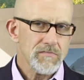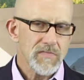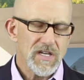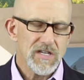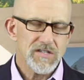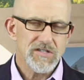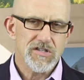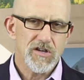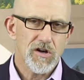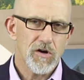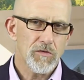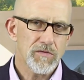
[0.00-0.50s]

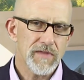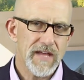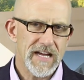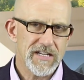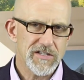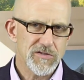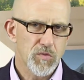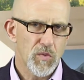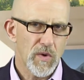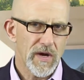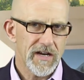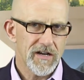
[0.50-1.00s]
So
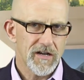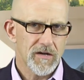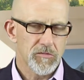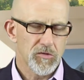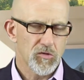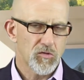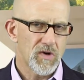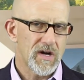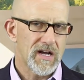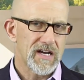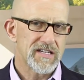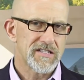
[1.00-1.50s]
that's way number
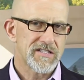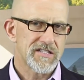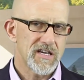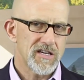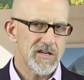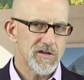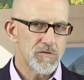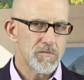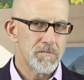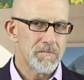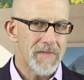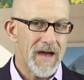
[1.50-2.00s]
one is that
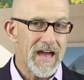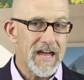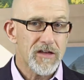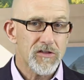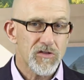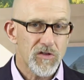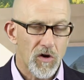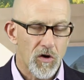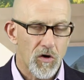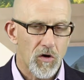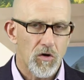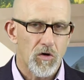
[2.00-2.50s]
you make
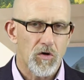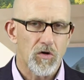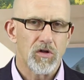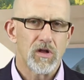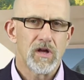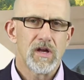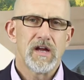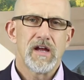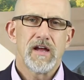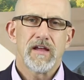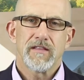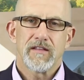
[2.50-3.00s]
the
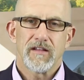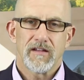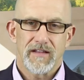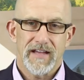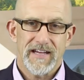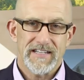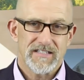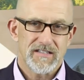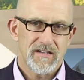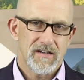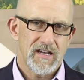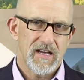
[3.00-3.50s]
hole that
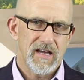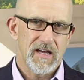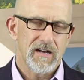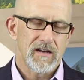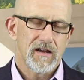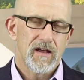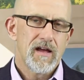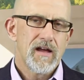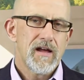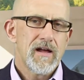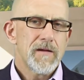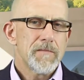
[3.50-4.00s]
lets it in.
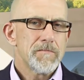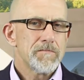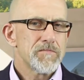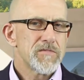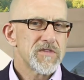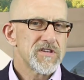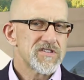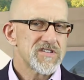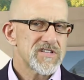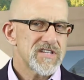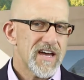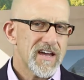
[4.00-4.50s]

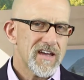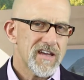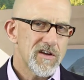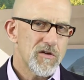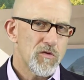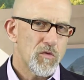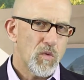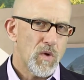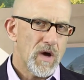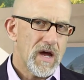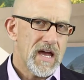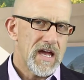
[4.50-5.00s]
The
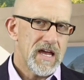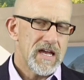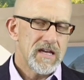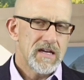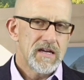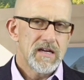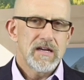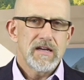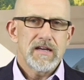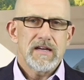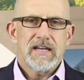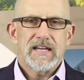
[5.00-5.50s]
second way
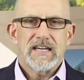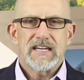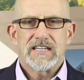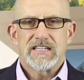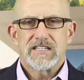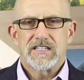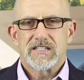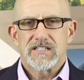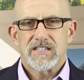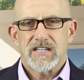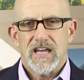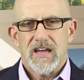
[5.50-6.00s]

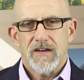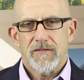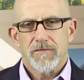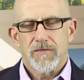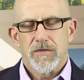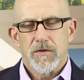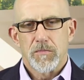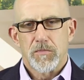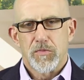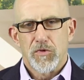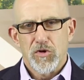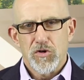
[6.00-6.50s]
is if
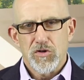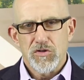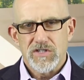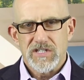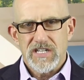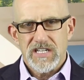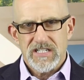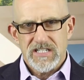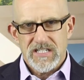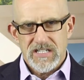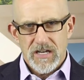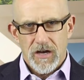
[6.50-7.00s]
the bruise
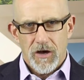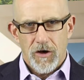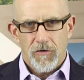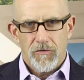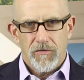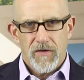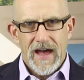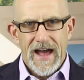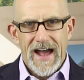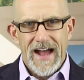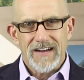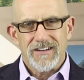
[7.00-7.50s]
itself
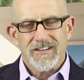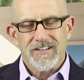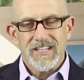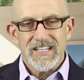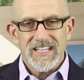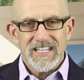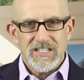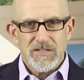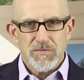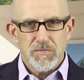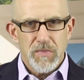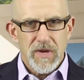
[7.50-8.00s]
actually
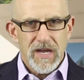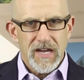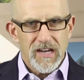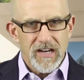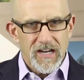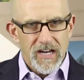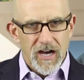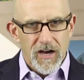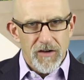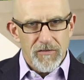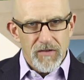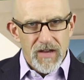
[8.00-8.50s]
gets big
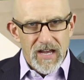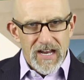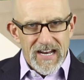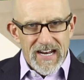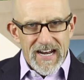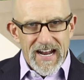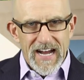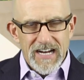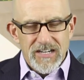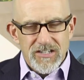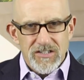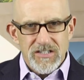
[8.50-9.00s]
enough and it
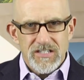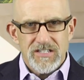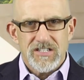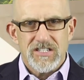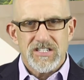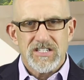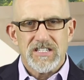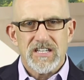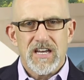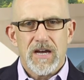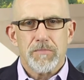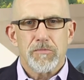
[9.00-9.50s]
actually
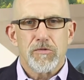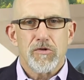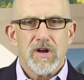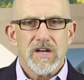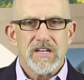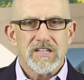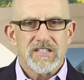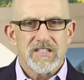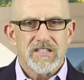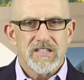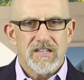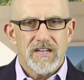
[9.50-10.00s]

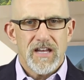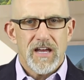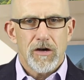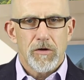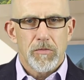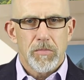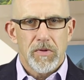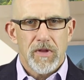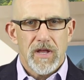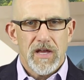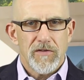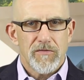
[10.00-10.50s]
separates the nail
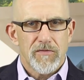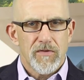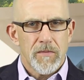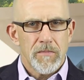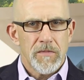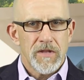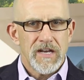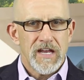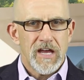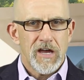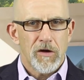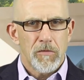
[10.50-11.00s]
plate from
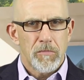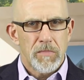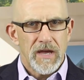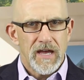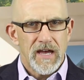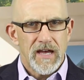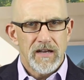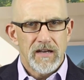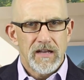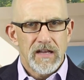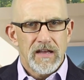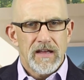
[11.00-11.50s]
the nail
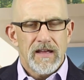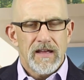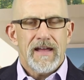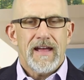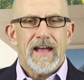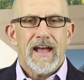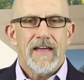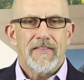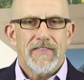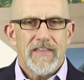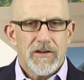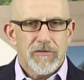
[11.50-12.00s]
bed
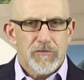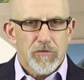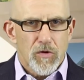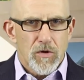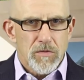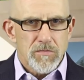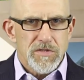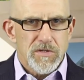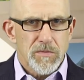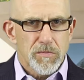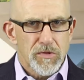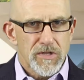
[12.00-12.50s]
and then
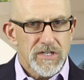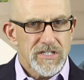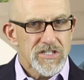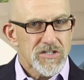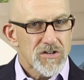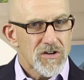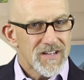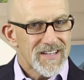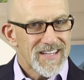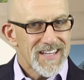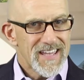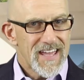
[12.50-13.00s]
forms a
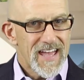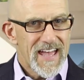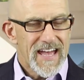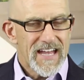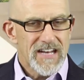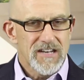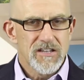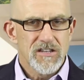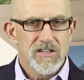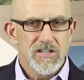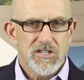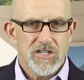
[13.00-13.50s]
blister at the
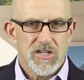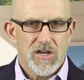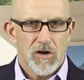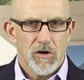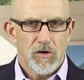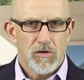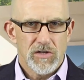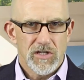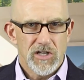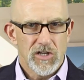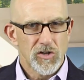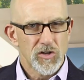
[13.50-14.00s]
end of the
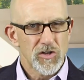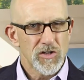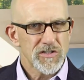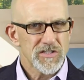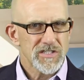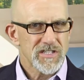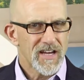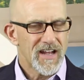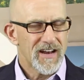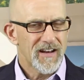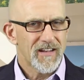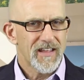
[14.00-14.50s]
toe that looks
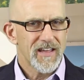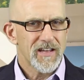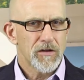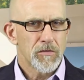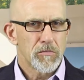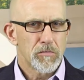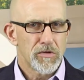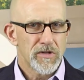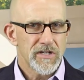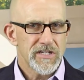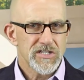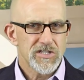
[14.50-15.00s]
kind of like a
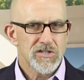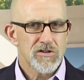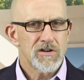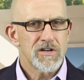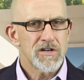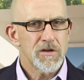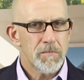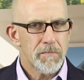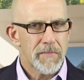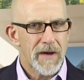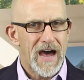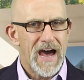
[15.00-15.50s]
blister and
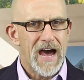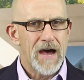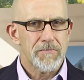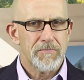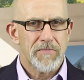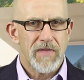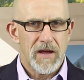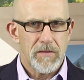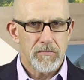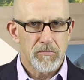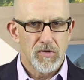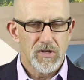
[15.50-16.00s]
you pop
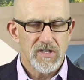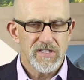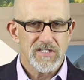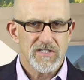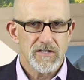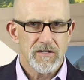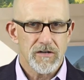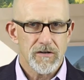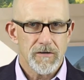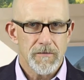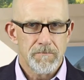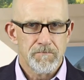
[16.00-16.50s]
that
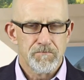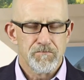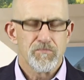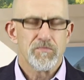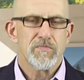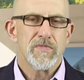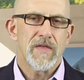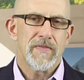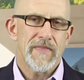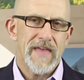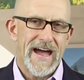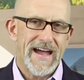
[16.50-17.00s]
blister,
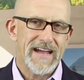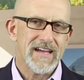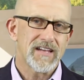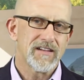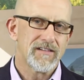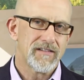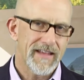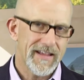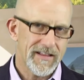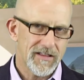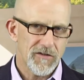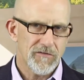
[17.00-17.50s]
then that
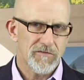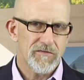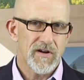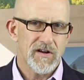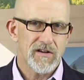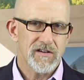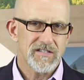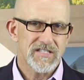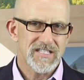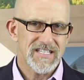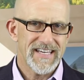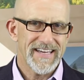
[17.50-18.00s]
can let the
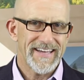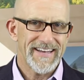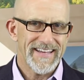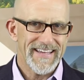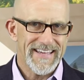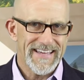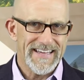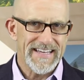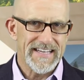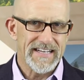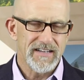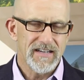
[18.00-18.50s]
fungus get
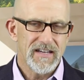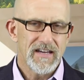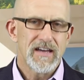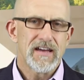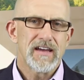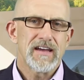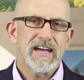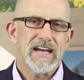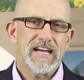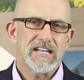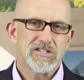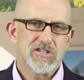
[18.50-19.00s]
in
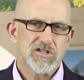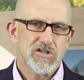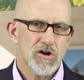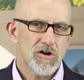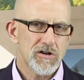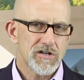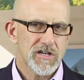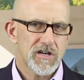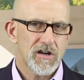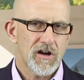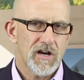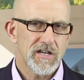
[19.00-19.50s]
and
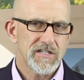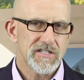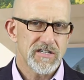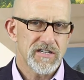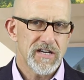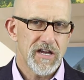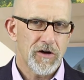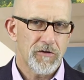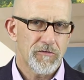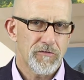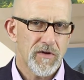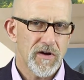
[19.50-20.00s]
start to cause a
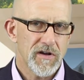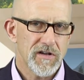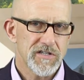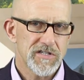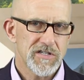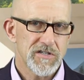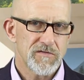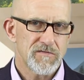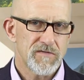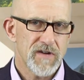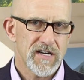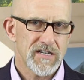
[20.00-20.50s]
nail fungus
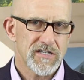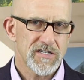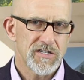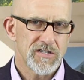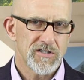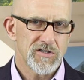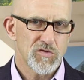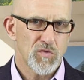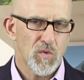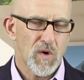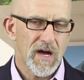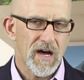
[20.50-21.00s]
infection
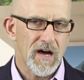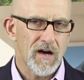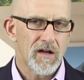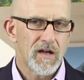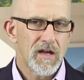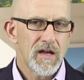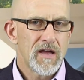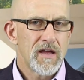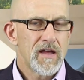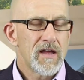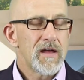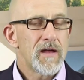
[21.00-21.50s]
as
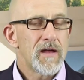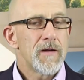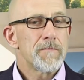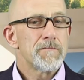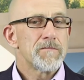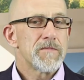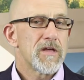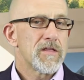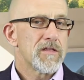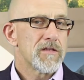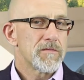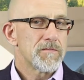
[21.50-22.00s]
well.
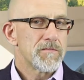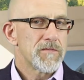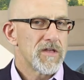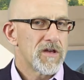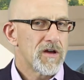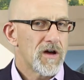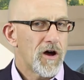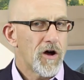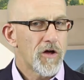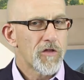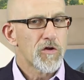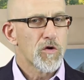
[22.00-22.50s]
Now, the,
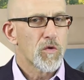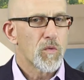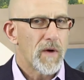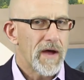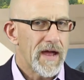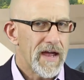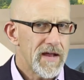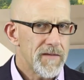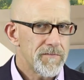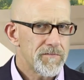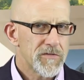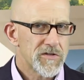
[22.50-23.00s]
the other
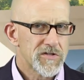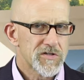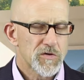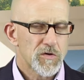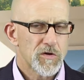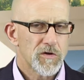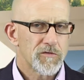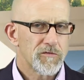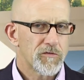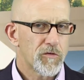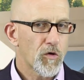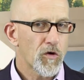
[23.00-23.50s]
way, the
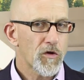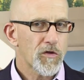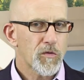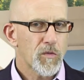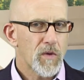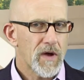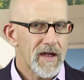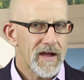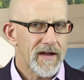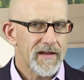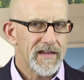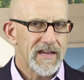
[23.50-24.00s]
sort of fourth
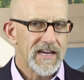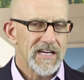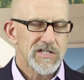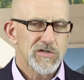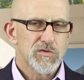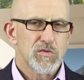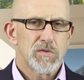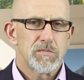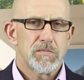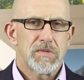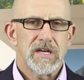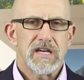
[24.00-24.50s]
way, I
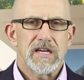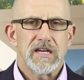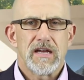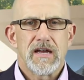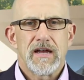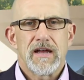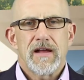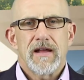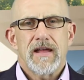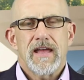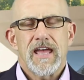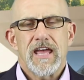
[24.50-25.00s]
guess, would
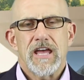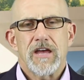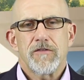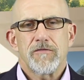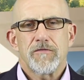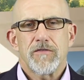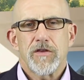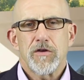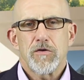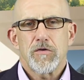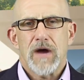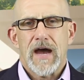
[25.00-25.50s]
be
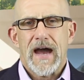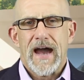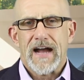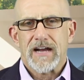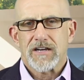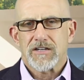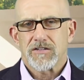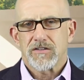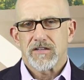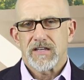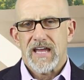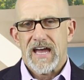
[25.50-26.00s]
if you
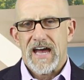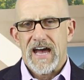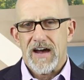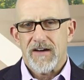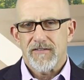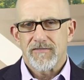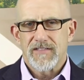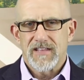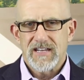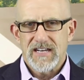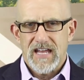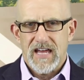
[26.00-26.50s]
actually
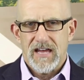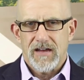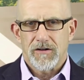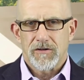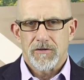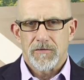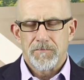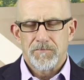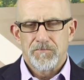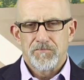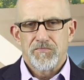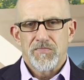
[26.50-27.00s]
have the
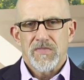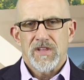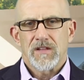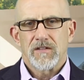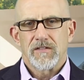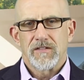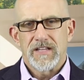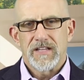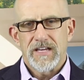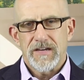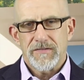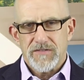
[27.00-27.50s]
nail
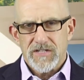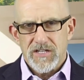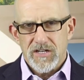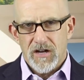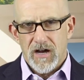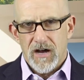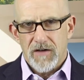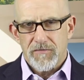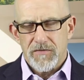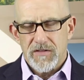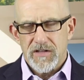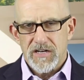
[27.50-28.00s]
lift it
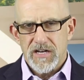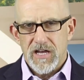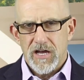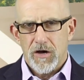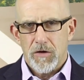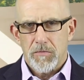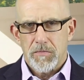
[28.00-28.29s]
off of the nail